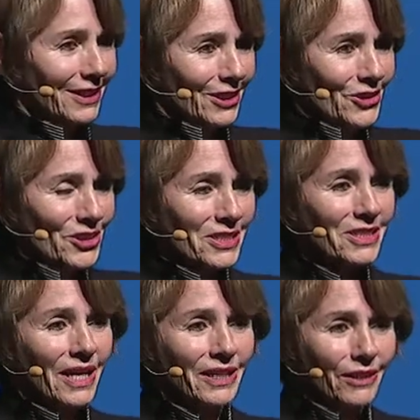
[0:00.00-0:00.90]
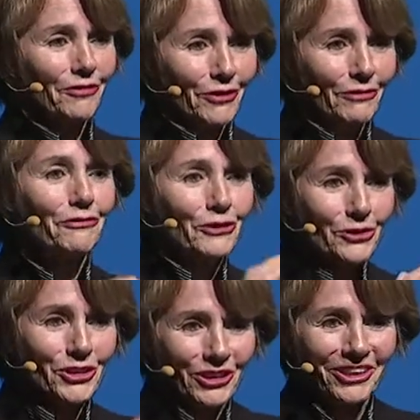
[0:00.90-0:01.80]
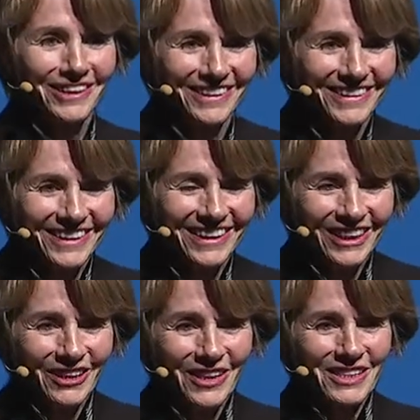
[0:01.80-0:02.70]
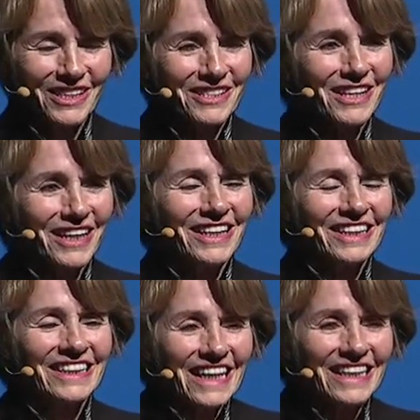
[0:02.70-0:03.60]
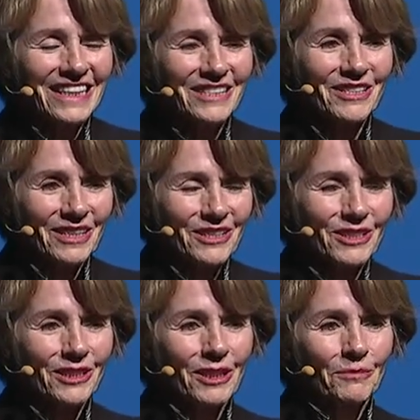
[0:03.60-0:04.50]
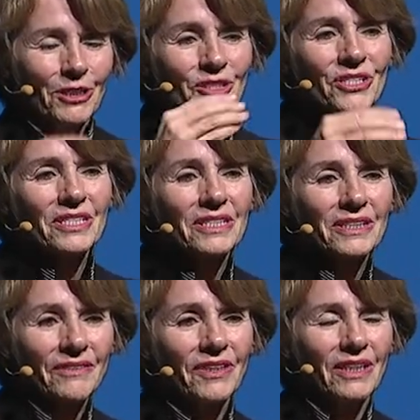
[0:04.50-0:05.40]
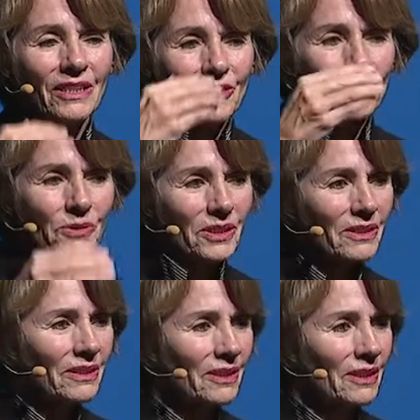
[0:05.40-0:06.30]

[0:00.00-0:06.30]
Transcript: She's standing for a future that does not yet exist, but she's living into it